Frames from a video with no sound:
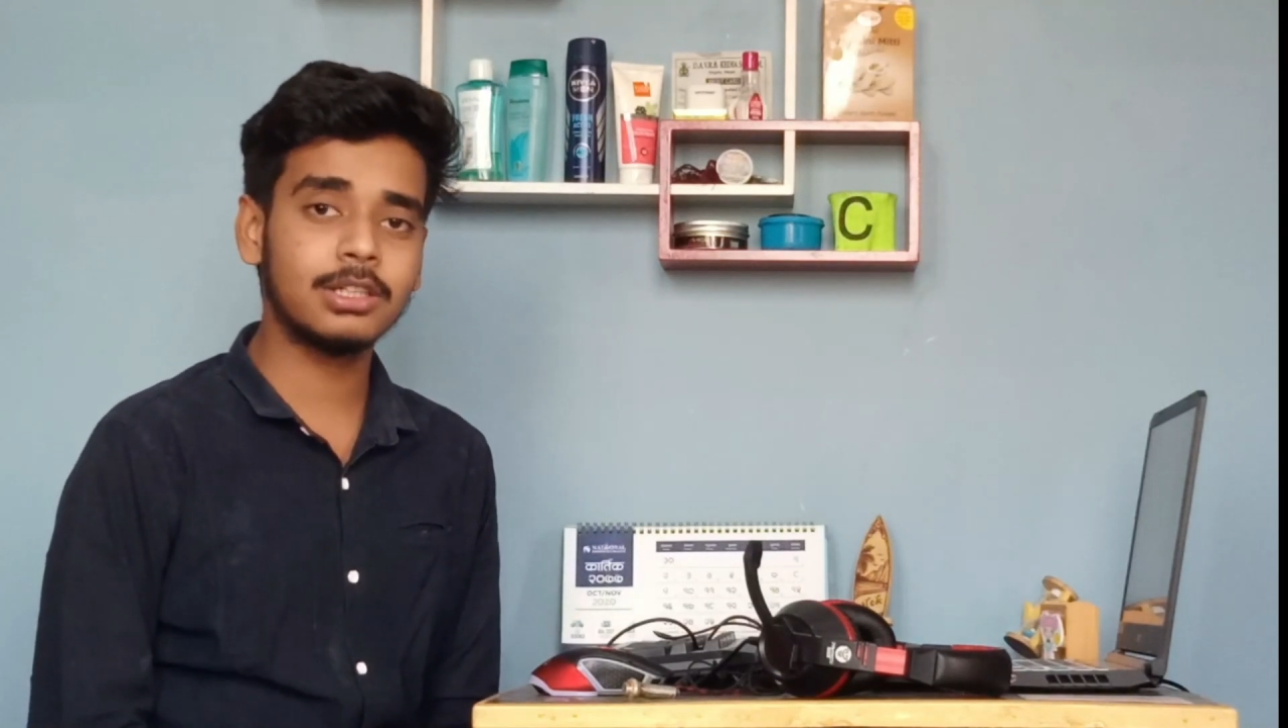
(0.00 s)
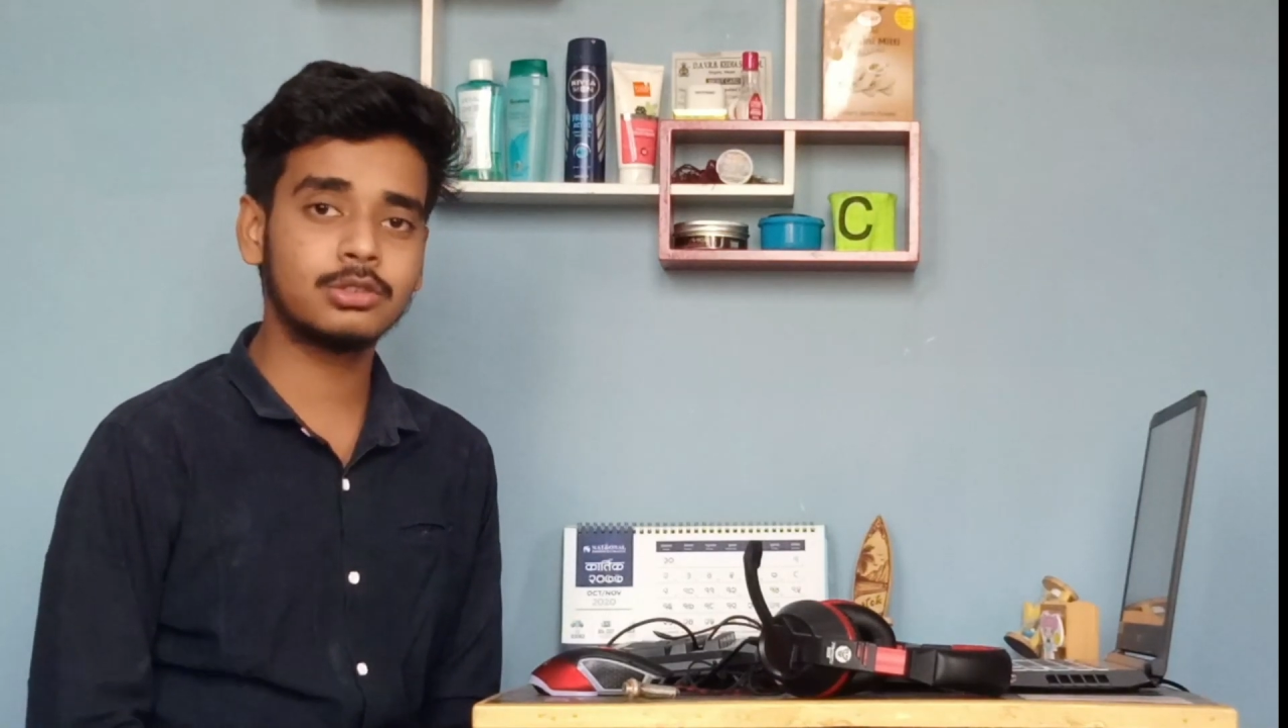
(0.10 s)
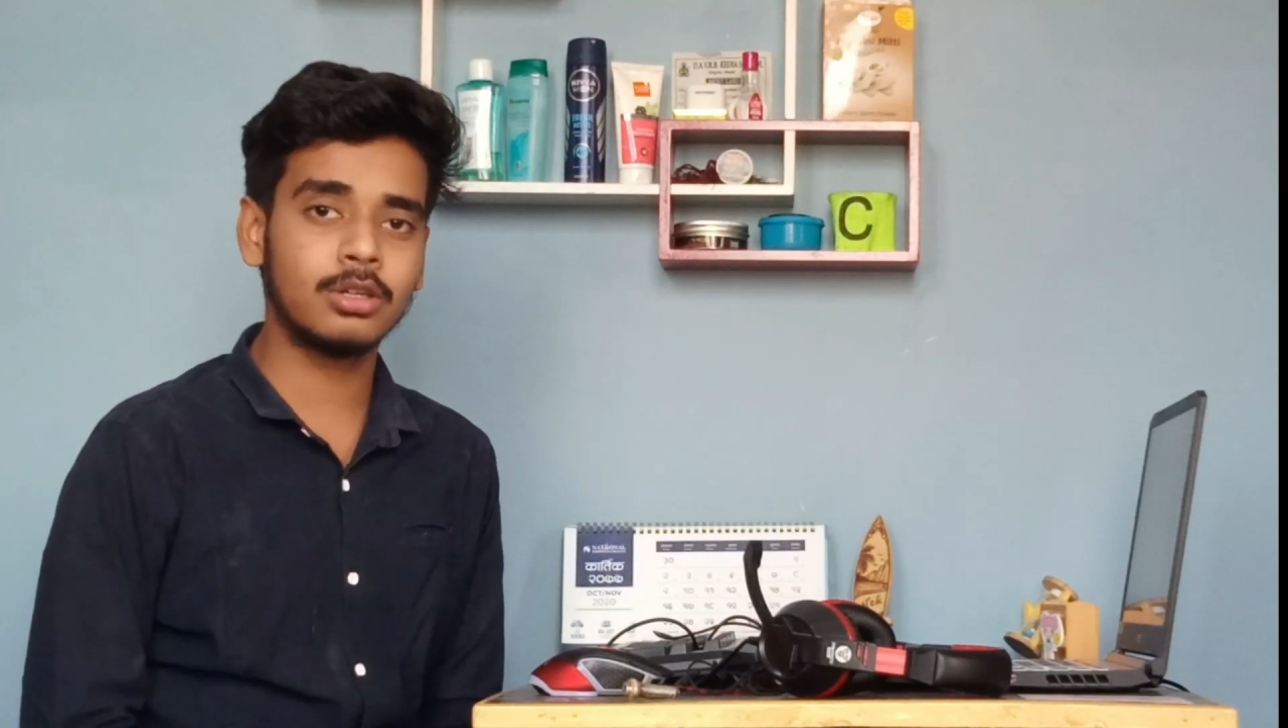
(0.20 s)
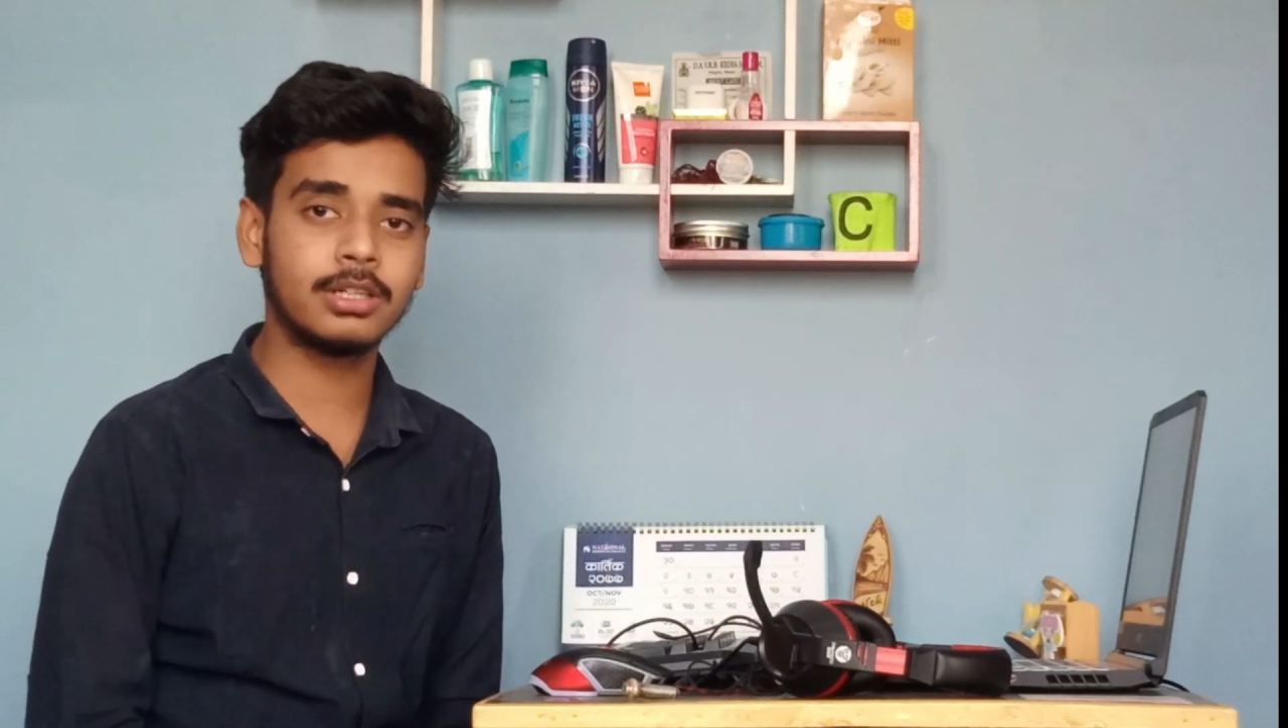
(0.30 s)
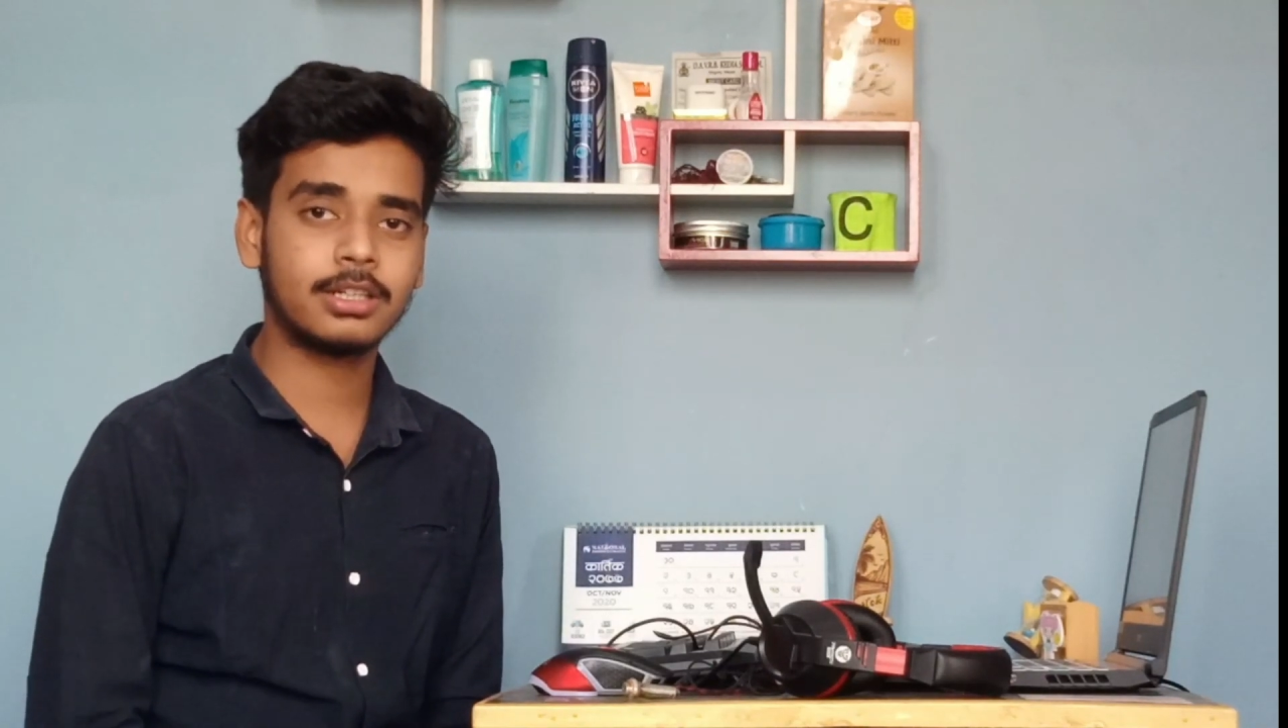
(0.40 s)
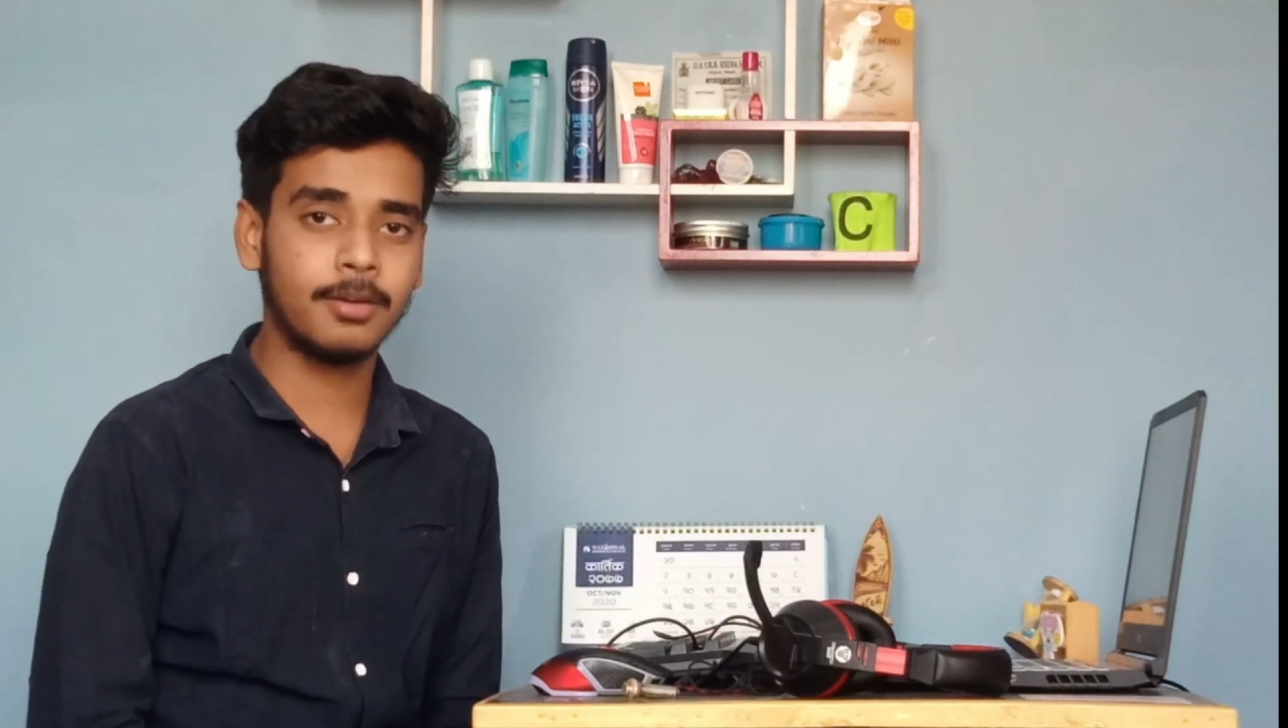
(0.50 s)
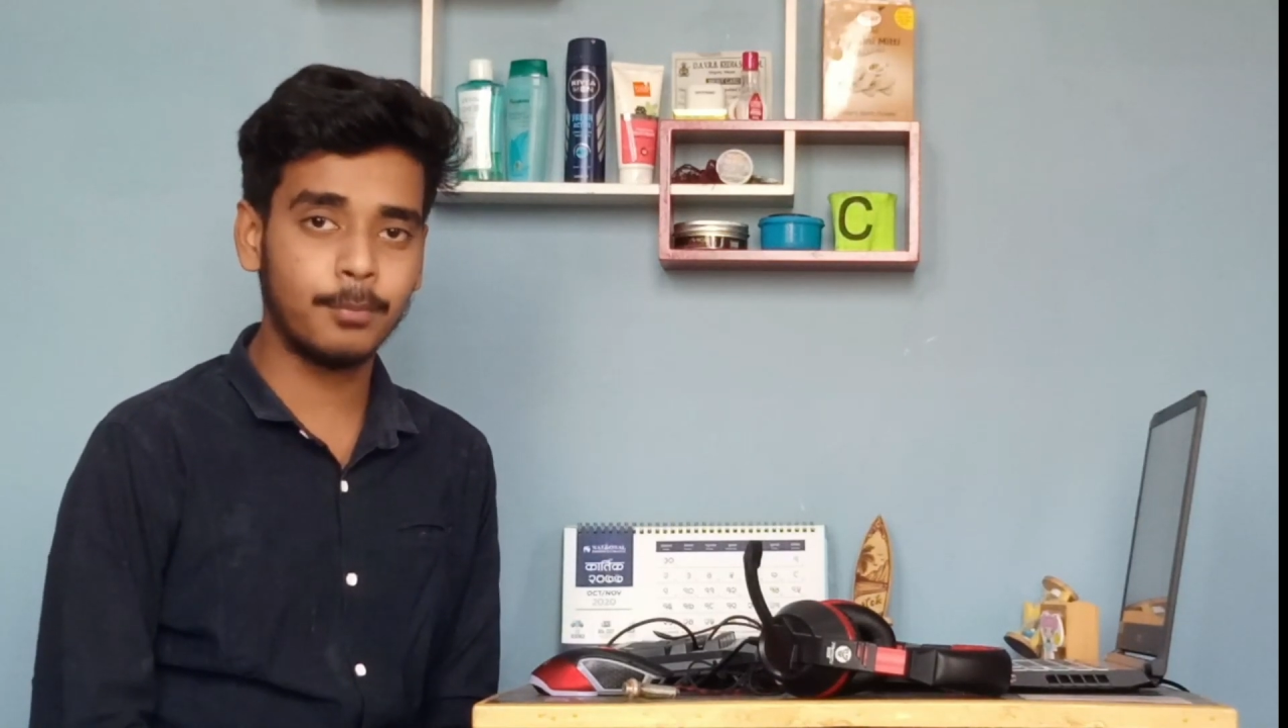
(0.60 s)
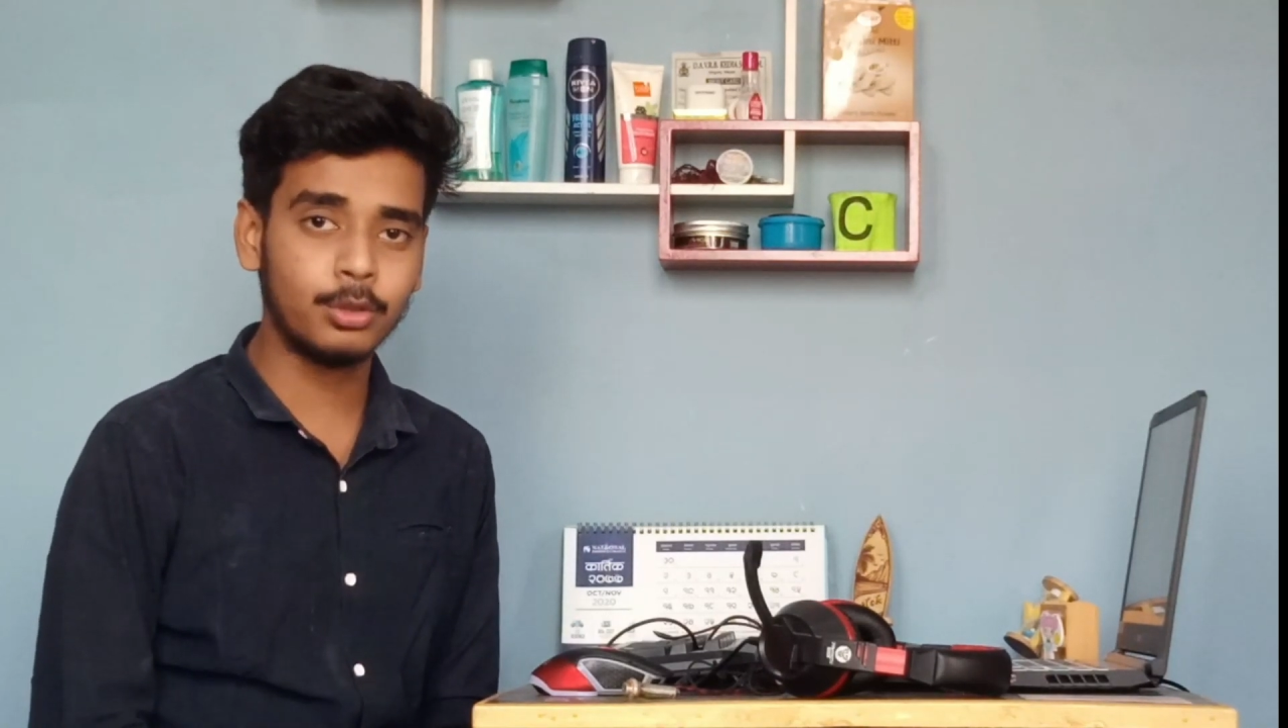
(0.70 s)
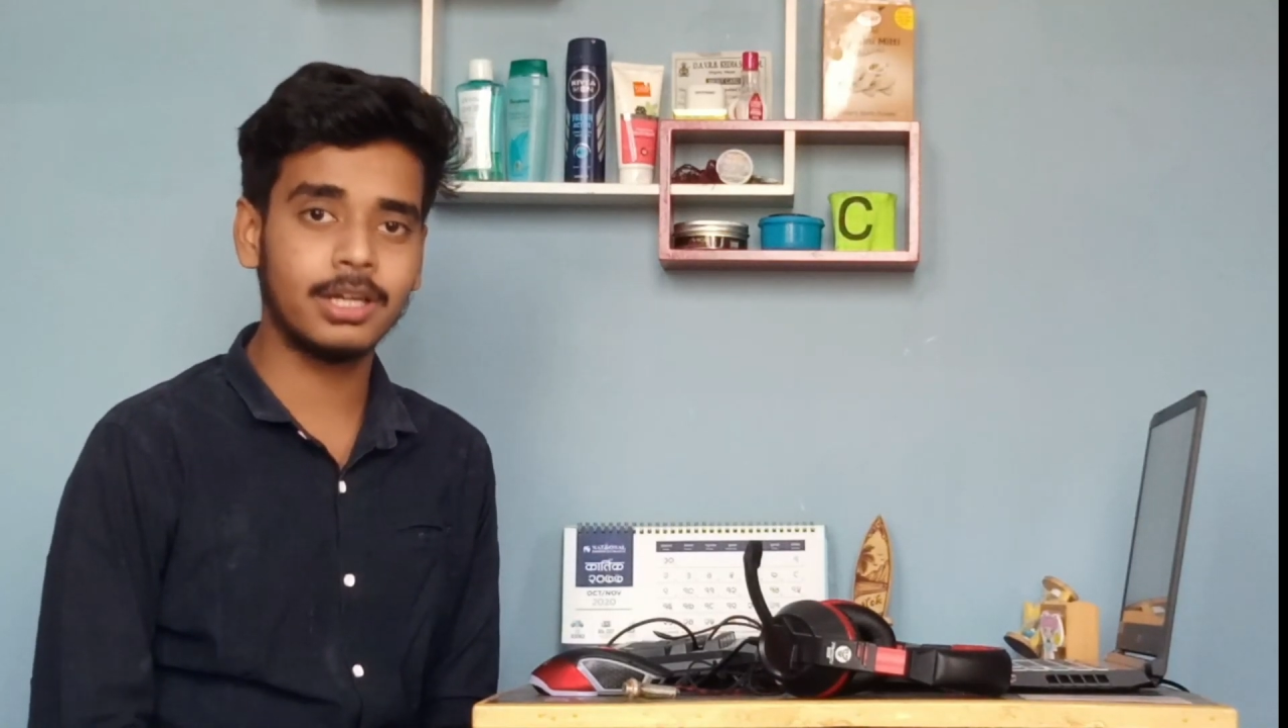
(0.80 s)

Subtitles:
your computer